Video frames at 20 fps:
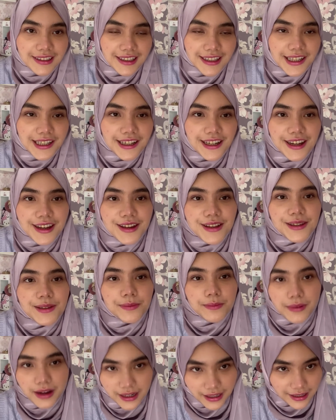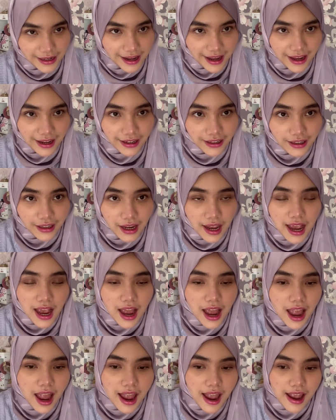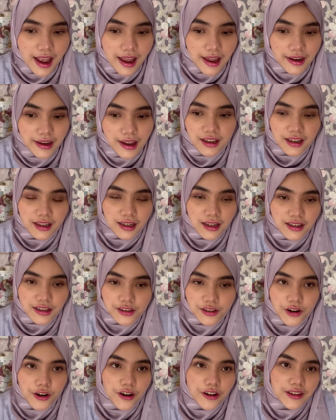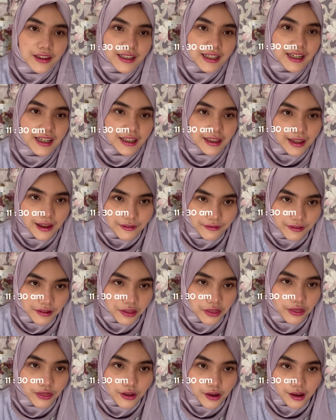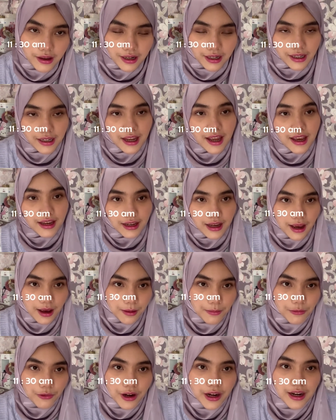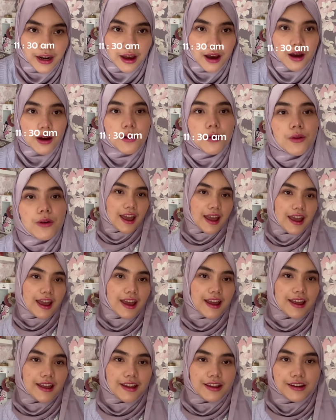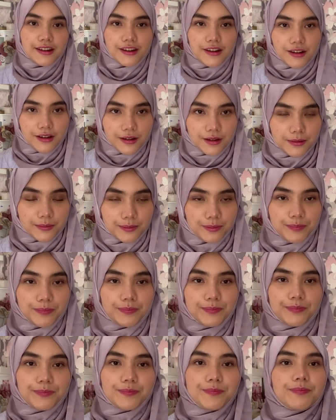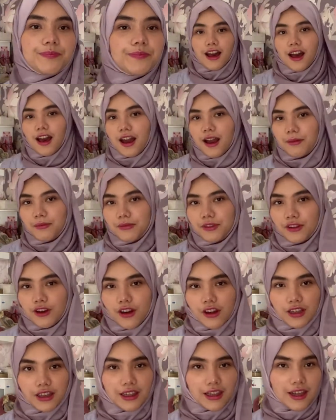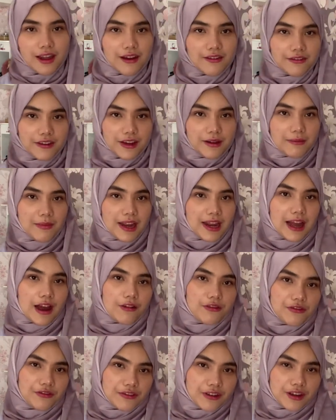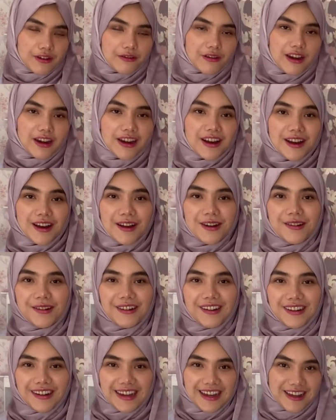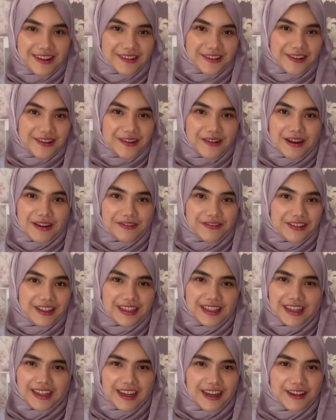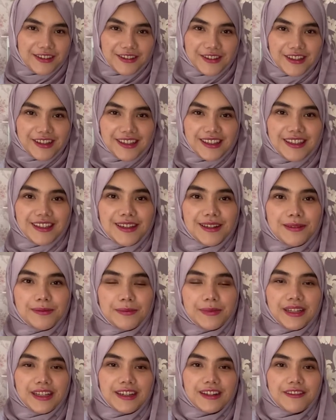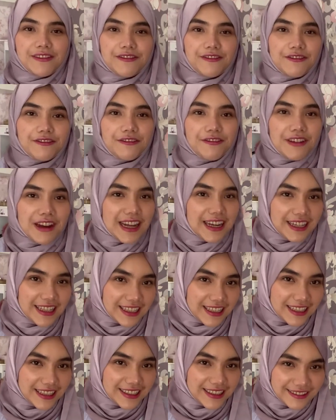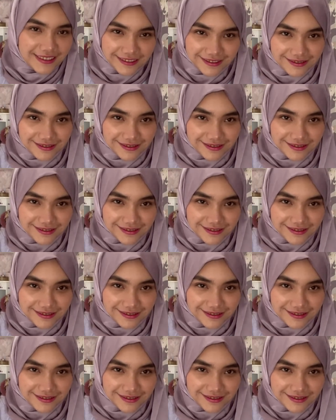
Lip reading: It is Monday and it is currently 11:30 a.m. right now, and I'm not loving my outfit right now. I don't know, I feel like I look a little bit funny.